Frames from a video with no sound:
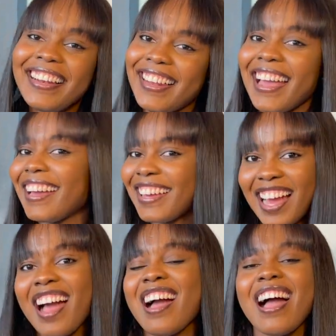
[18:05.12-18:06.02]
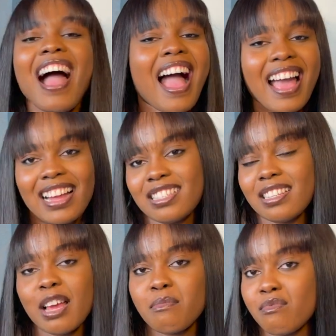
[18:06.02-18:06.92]
like i had to
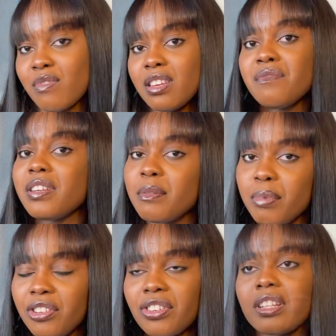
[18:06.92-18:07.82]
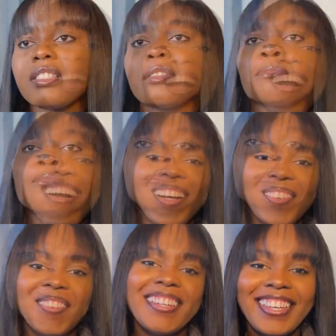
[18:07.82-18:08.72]
like be really really patient
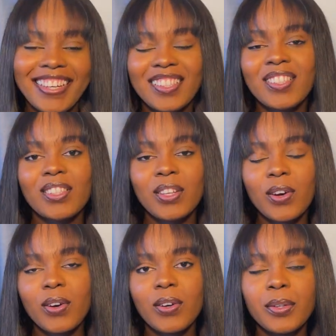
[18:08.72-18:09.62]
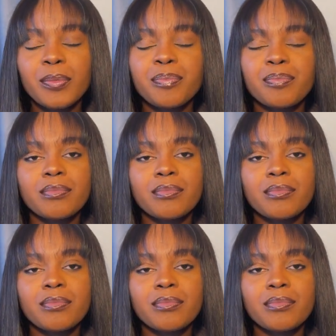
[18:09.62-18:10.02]
um okay so